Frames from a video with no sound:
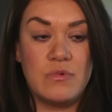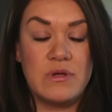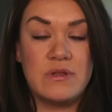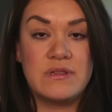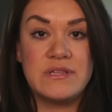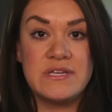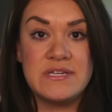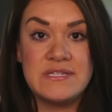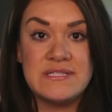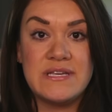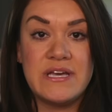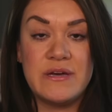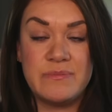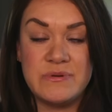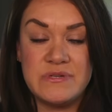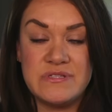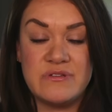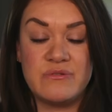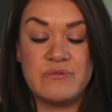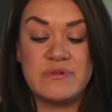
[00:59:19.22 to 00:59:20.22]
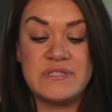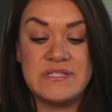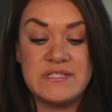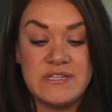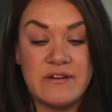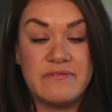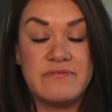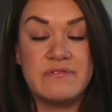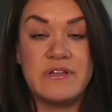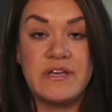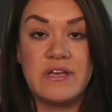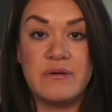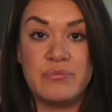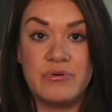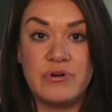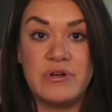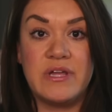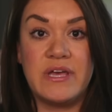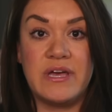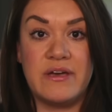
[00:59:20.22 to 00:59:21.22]
This episode was definitely a
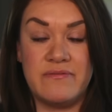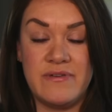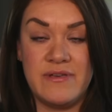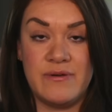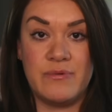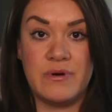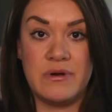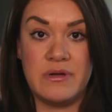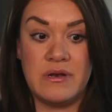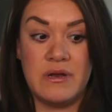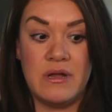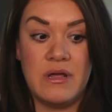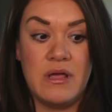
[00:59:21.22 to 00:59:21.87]
pretty heavy one.